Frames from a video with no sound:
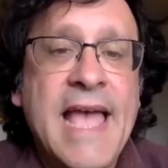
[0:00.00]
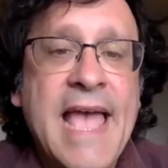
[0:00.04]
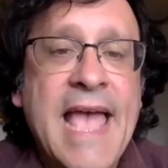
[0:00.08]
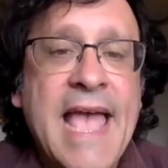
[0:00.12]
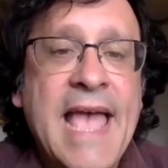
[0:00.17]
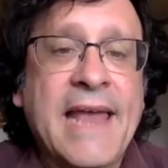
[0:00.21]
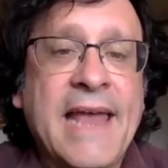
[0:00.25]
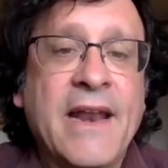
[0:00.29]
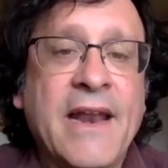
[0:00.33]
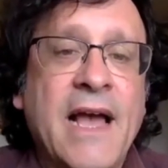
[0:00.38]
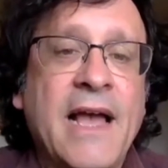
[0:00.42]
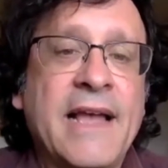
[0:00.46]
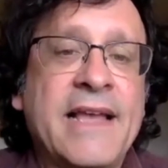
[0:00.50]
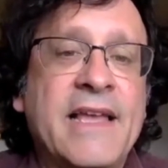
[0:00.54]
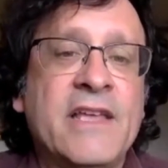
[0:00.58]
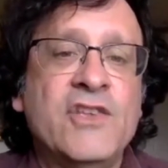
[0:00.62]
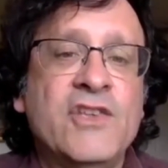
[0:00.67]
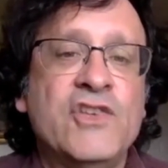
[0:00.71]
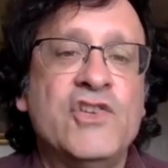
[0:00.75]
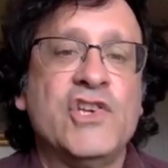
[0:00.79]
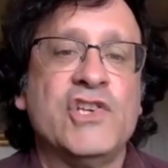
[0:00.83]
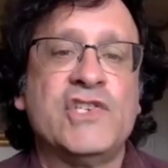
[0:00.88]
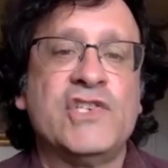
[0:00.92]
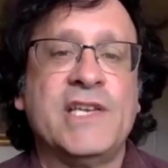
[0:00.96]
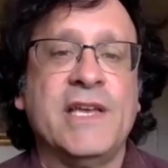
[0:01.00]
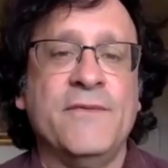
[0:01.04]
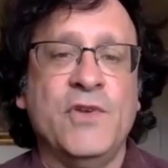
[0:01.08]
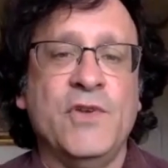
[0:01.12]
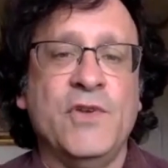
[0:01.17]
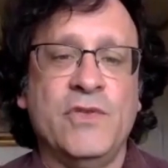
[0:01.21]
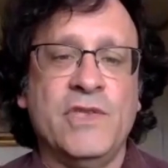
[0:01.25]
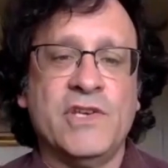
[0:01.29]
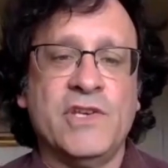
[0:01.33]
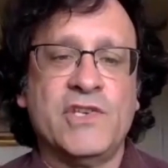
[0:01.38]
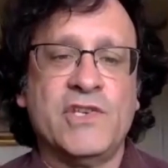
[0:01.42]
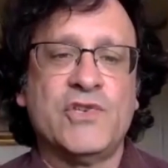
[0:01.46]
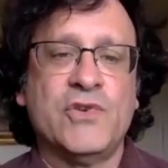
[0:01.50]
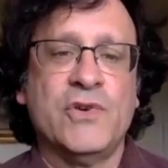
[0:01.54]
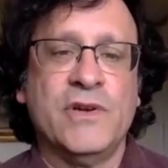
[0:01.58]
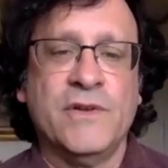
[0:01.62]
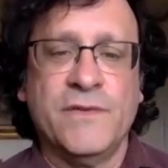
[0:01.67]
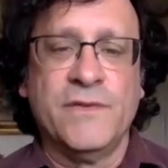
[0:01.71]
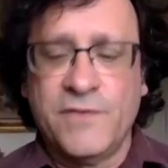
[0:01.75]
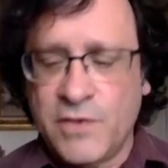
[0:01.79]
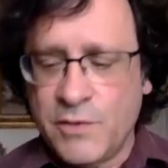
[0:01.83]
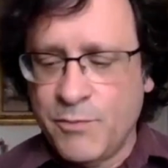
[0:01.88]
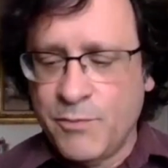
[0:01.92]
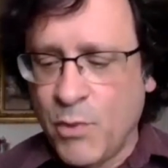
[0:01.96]
And I can just give you this sort
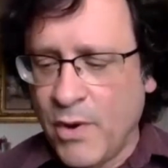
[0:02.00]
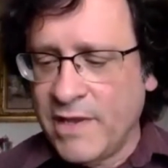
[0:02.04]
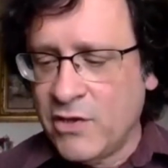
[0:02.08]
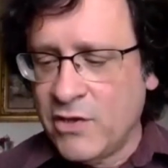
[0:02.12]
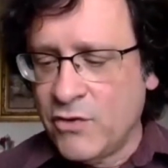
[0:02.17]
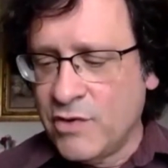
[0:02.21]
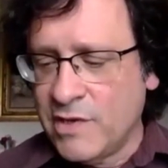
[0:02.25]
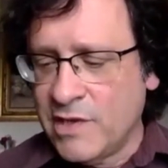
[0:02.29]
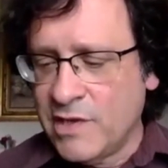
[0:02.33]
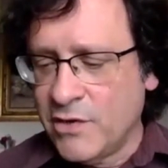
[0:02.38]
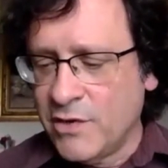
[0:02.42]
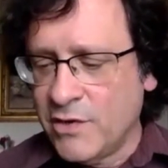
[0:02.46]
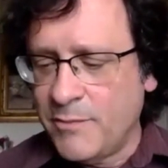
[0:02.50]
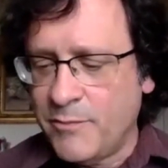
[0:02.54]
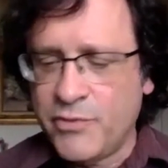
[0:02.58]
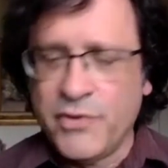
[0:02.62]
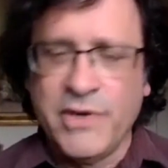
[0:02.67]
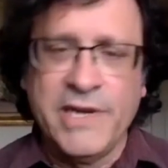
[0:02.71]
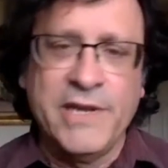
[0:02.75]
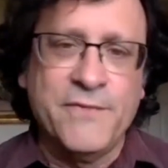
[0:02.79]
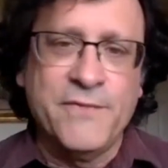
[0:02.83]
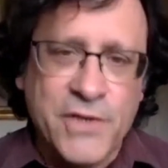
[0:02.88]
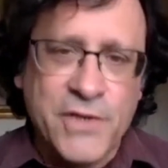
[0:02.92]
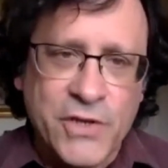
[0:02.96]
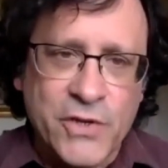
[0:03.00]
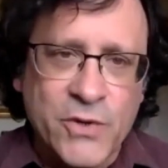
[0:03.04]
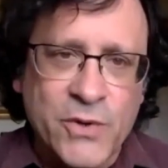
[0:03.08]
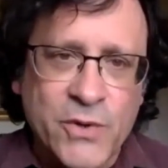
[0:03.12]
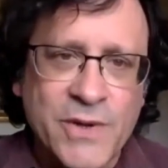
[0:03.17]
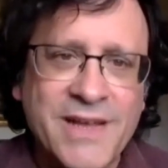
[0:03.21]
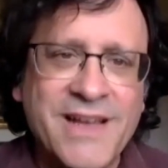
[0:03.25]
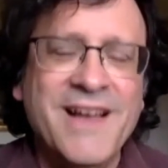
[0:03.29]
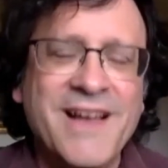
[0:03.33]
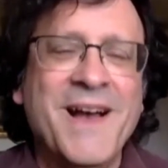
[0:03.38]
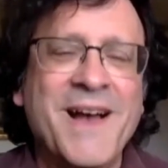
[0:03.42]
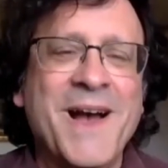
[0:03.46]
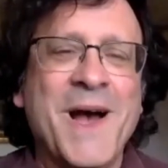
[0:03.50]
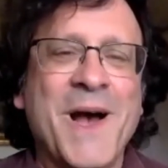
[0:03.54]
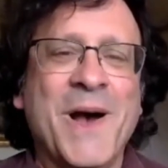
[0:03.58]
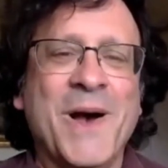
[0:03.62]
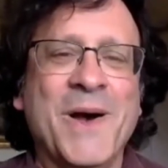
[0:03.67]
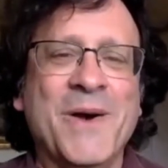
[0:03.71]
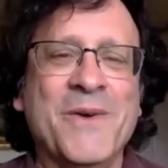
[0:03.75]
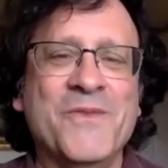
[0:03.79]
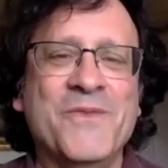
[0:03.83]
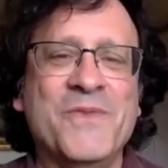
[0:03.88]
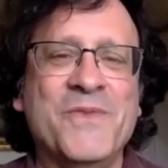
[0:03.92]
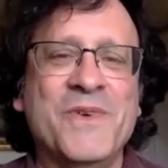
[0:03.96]
of spoiler alert preview
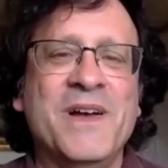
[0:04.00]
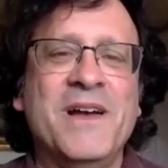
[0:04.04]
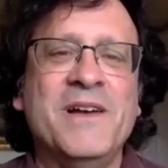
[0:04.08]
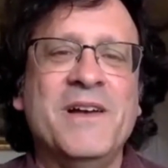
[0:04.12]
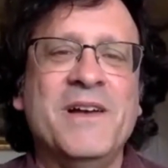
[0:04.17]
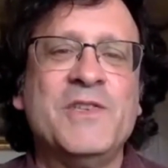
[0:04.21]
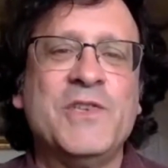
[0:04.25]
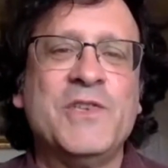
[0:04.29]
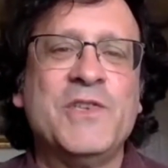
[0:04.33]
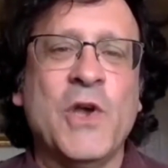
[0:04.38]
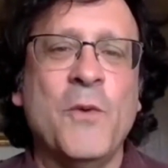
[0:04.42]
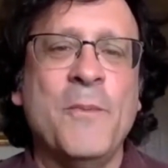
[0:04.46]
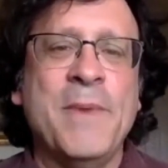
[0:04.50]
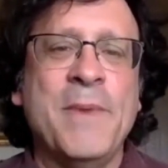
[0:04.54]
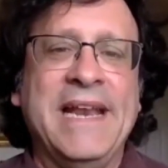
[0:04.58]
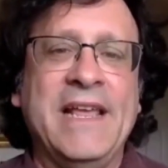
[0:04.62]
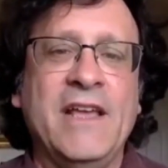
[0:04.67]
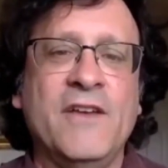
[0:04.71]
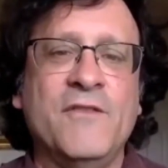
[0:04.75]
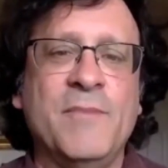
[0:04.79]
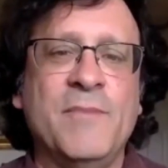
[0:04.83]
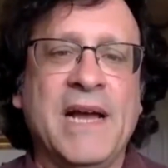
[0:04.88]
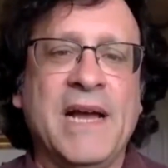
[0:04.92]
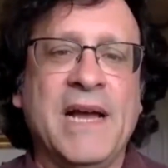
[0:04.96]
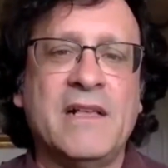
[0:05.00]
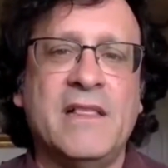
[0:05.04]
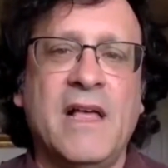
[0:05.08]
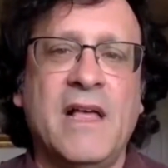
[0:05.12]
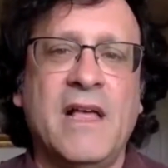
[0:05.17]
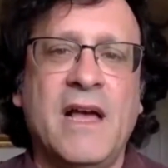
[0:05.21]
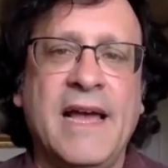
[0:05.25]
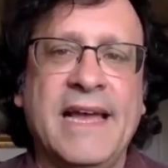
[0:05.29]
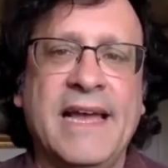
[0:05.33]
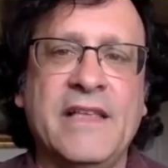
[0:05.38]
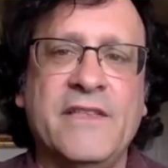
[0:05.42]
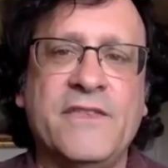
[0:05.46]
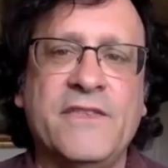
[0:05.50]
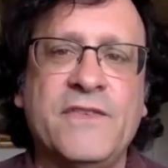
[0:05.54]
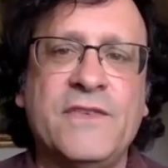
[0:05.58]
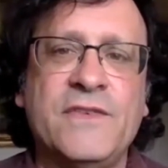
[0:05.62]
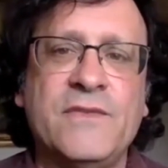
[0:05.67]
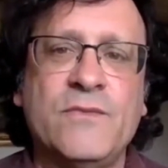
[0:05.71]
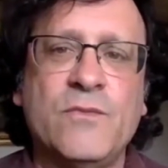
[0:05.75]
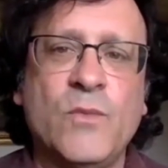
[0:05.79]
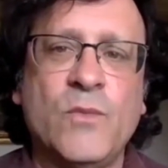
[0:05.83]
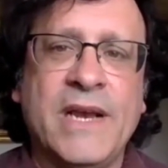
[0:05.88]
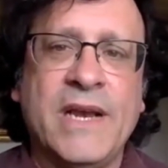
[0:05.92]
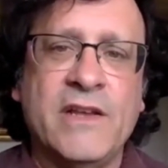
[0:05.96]
of so many of my
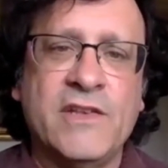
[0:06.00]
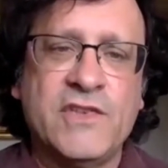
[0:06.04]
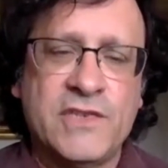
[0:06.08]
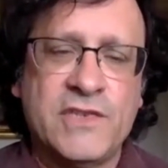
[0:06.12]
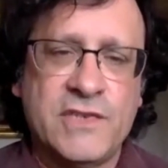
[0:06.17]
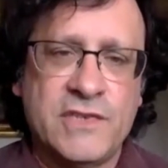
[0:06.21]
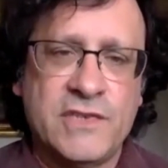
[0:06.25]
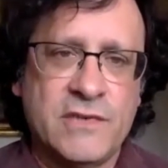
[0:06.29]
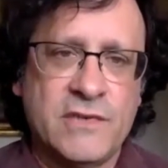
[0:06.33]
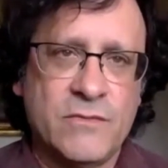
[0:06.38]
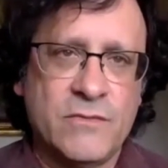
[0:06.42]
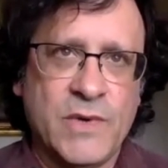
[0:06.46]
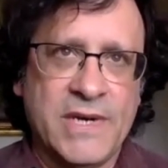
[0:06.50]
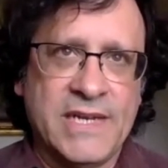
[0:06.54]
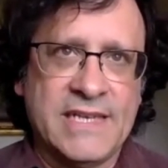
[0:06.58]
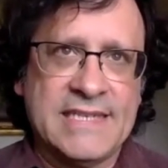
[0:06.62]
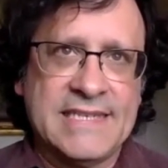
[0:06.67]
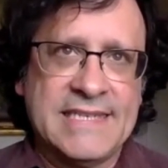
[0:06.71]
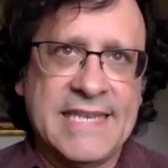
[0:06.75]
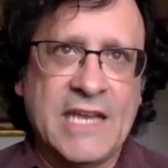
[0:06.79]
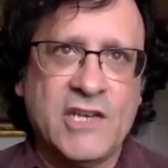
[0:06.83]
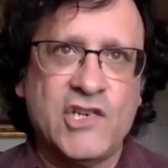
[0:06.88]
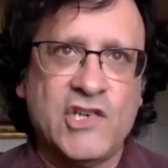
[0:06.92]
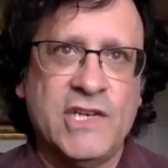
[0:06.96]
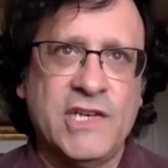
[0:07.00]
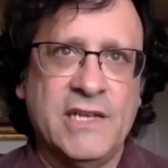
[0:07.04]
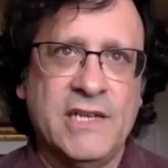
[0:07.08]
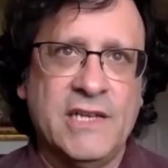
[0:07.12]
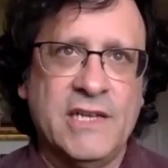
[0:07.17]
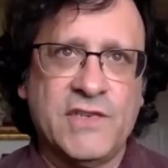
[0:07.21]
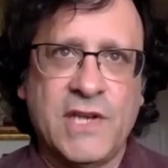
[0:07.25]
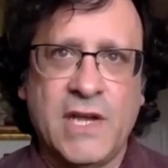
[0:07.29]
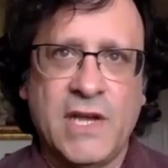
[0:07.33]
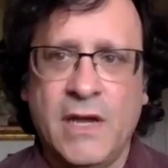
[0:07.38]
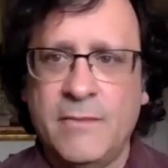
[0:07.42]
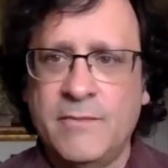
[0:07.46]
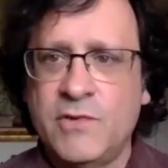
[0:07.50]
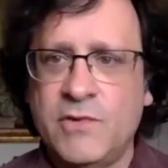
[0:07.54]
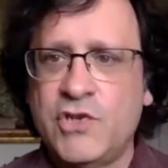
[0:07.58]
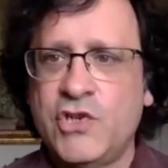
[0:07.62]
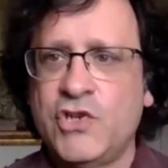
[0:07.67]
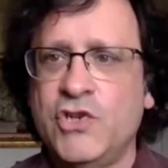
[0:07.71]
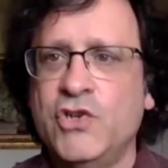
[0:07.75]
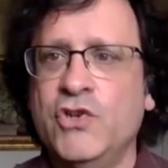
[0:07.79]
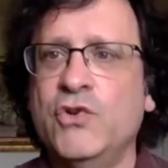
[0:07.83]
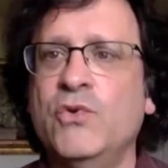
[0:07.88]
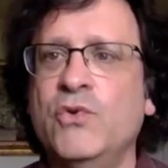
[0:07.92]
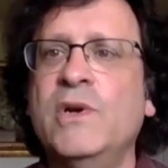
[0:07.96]
clients, when a session has come
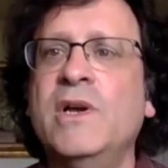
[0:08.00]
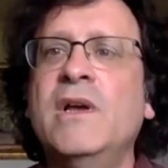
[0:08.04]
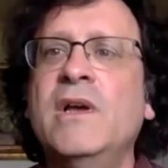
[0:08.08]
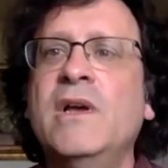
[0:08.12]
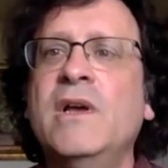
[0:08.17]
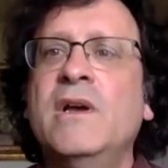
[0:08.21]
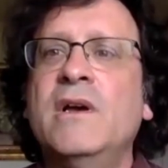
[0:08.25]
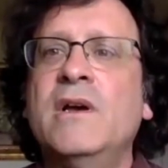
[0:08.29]
to,